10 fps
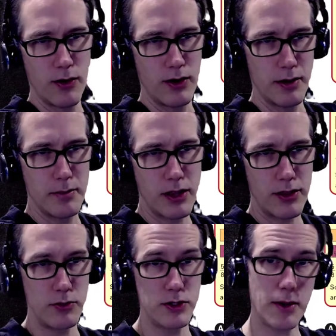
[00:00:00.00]
area
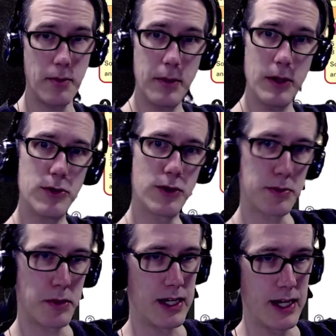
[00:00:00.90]
method, which I'm about to
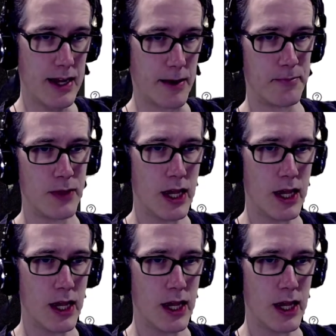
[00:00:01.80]
explain now.